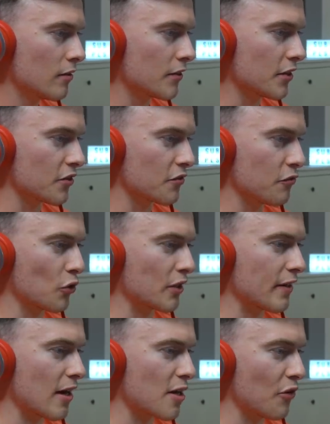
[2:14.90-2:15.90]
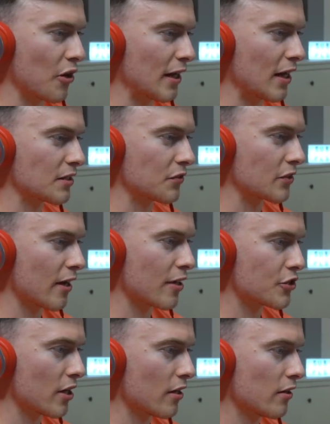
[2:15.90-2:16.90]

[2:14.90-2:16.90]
This is fucking terrifying. It hasn't even started yet.